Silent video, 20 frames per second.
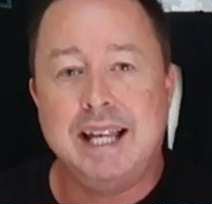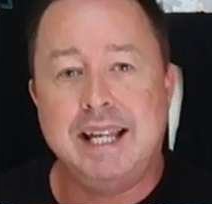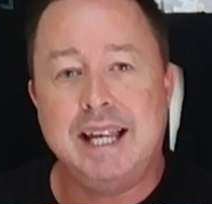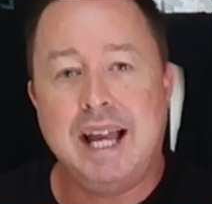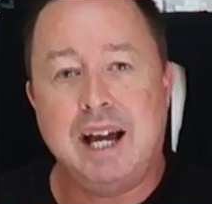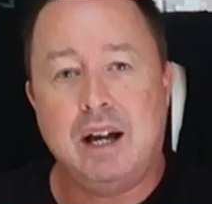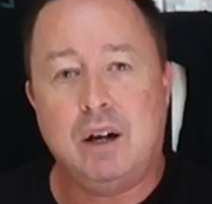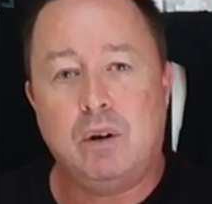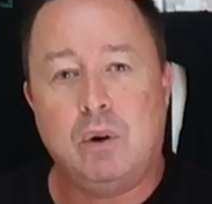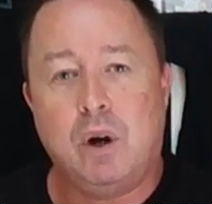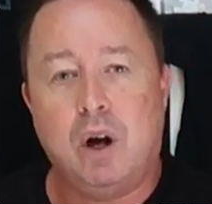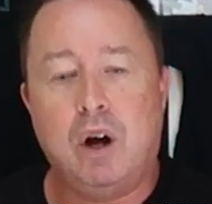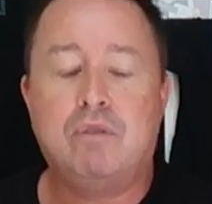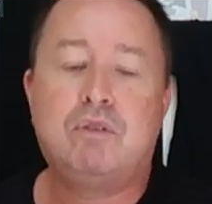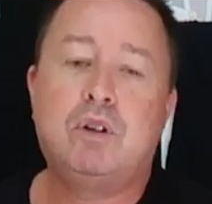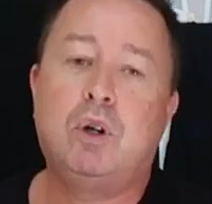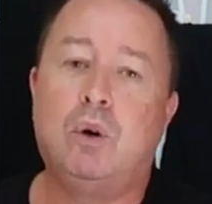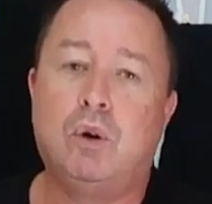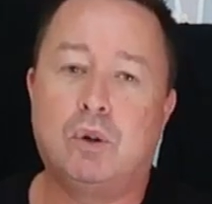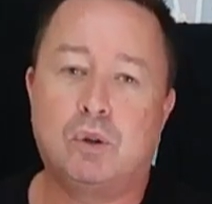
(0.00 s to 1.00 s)
Now,
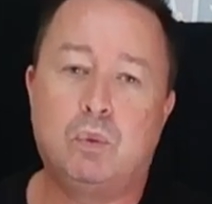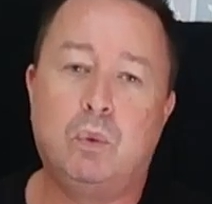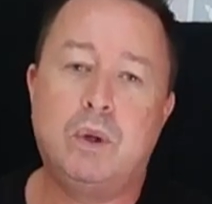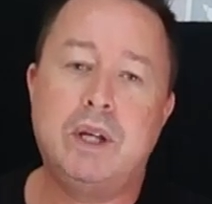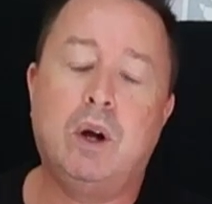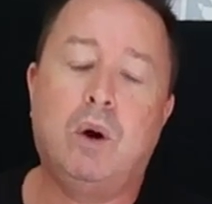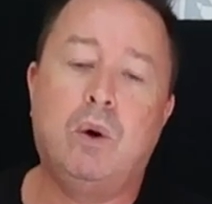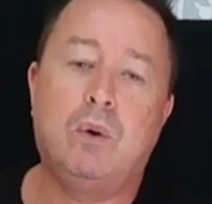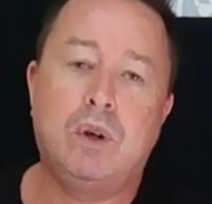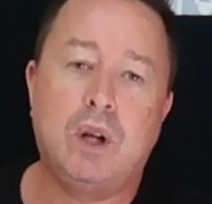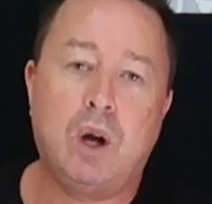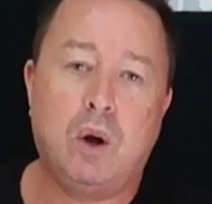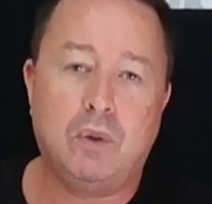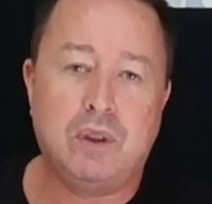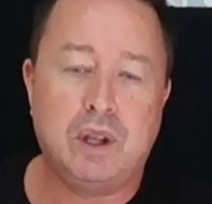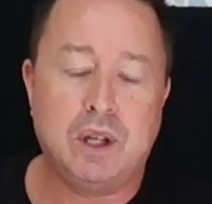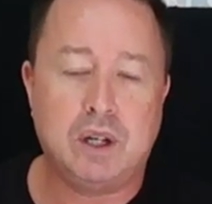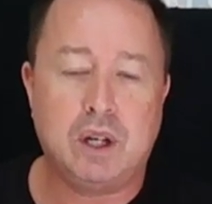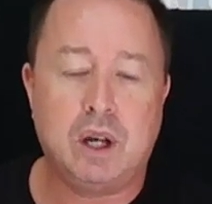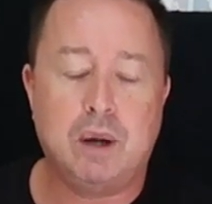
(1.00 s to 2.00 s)
of course, we all
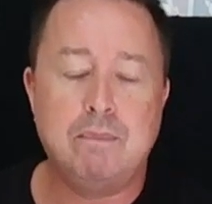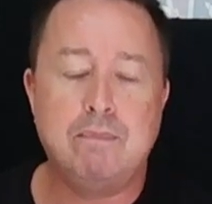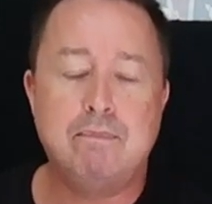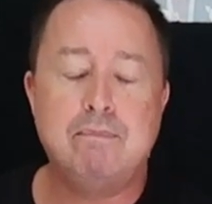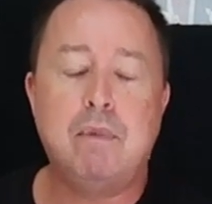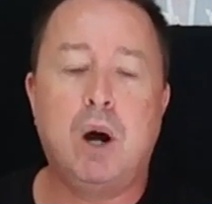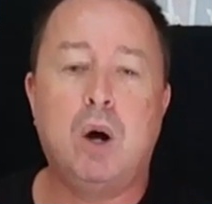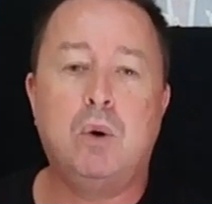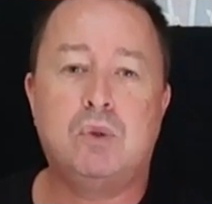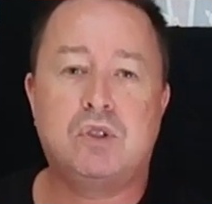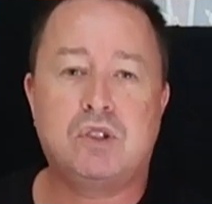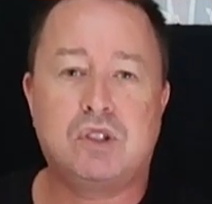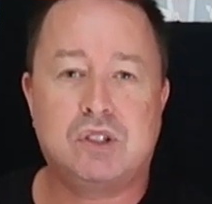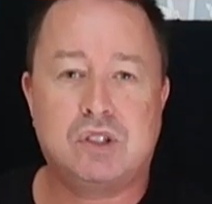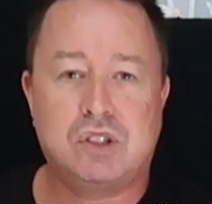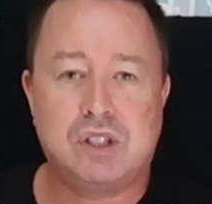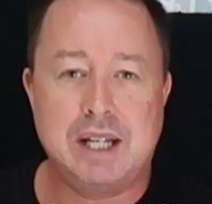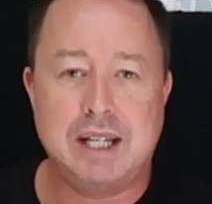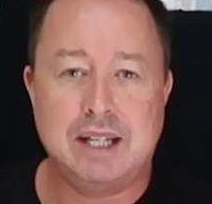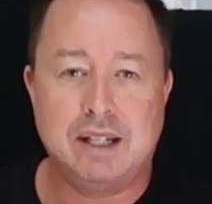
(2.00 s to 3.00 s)
know that most
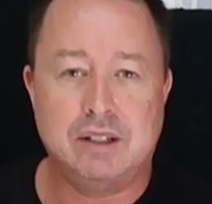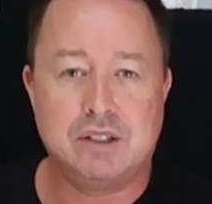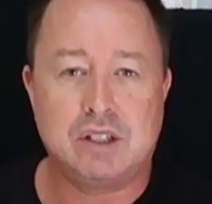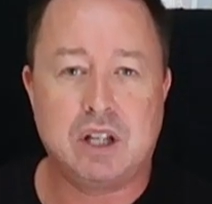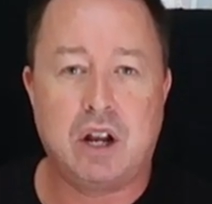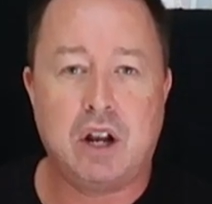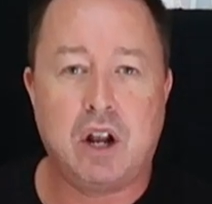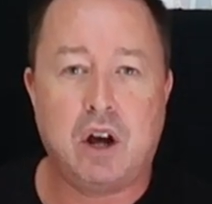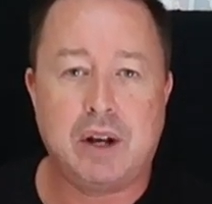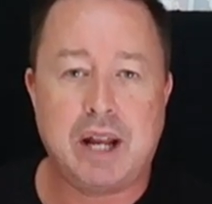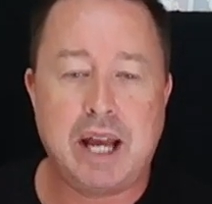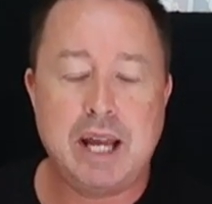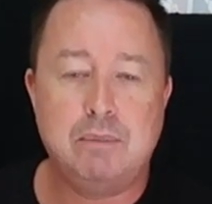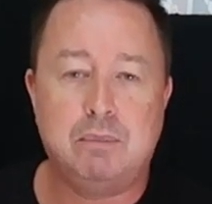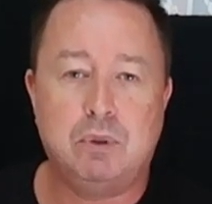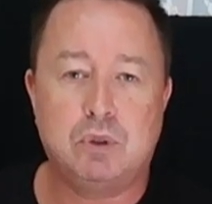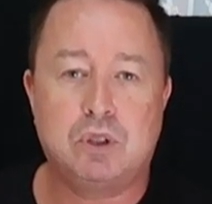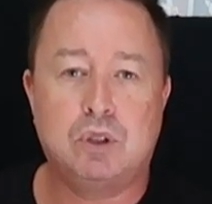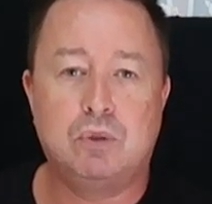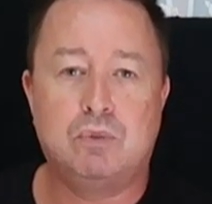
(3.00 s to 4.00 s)
singers are not
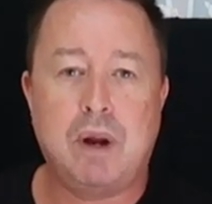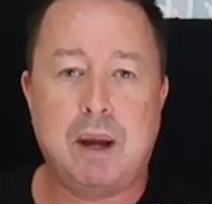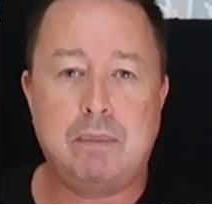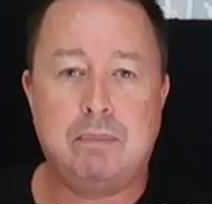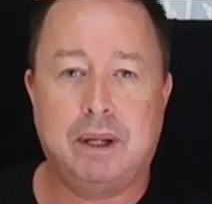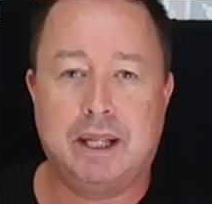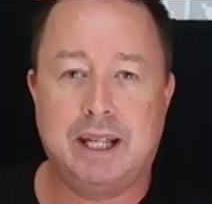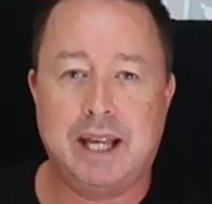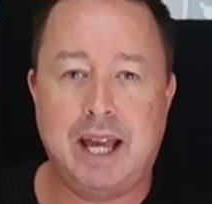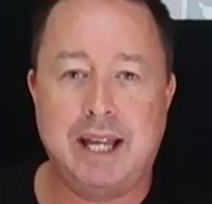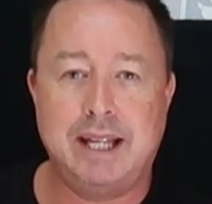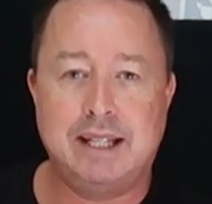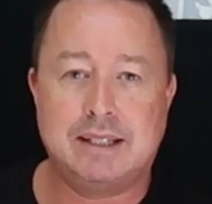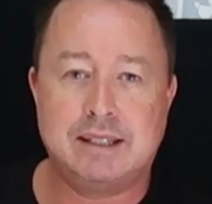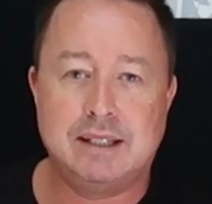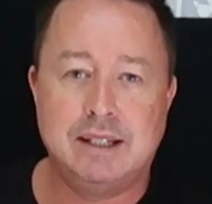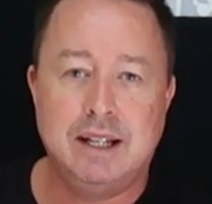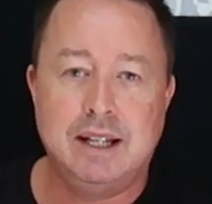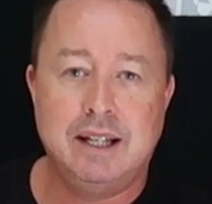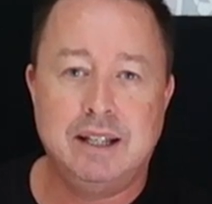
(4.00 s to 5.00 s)
able to
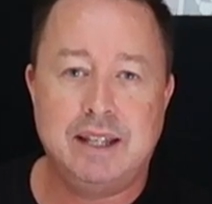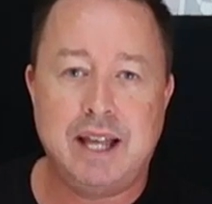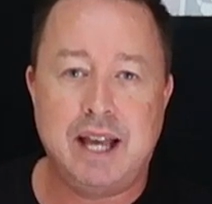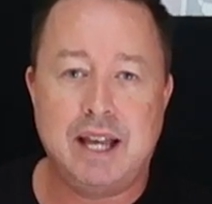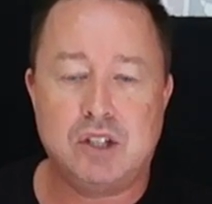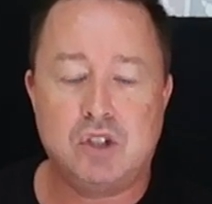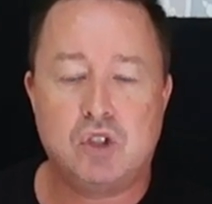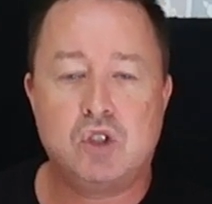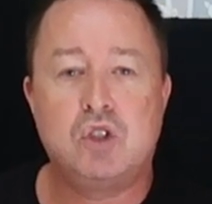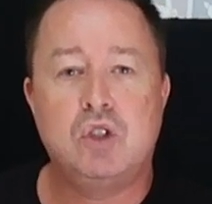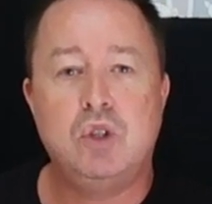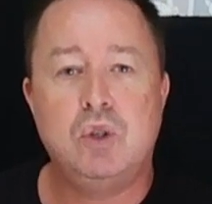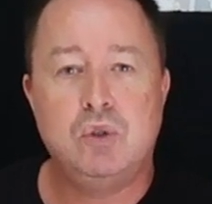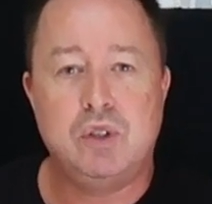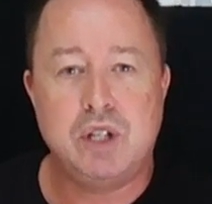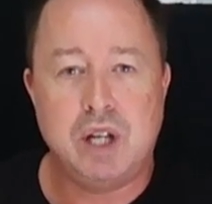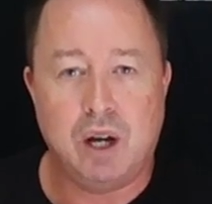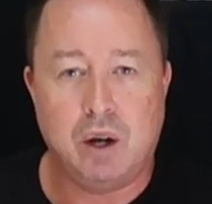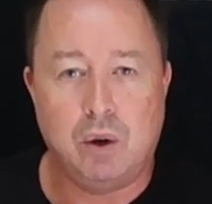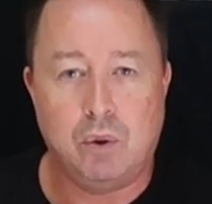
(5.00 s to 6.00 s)
replicate their
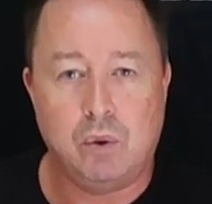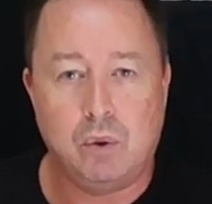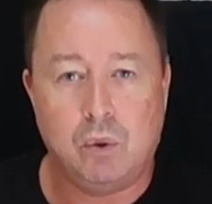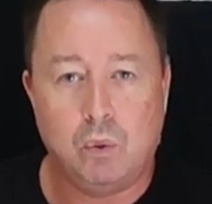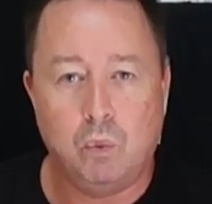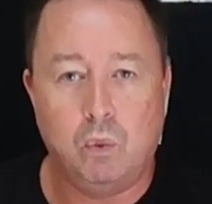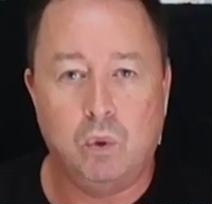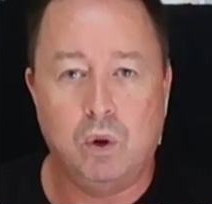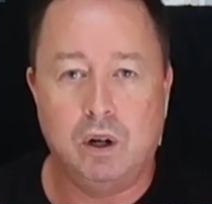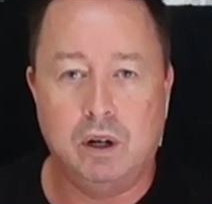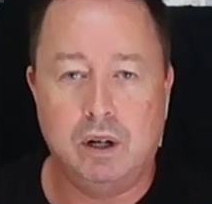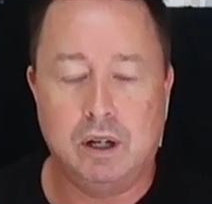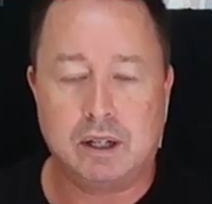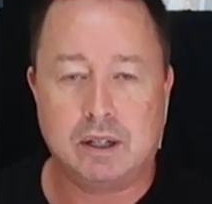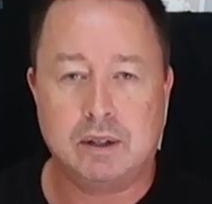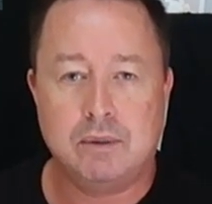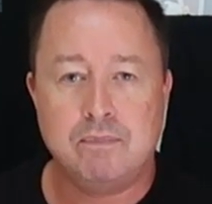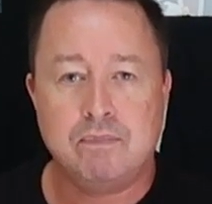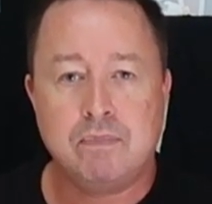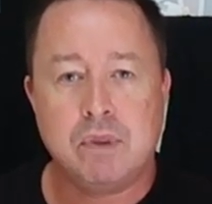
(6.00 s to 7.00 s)
studio
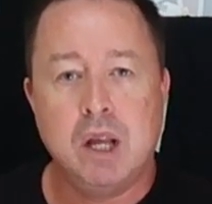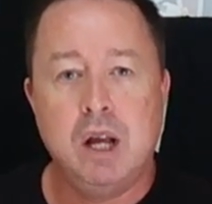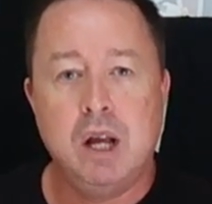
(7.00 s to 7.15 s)
work.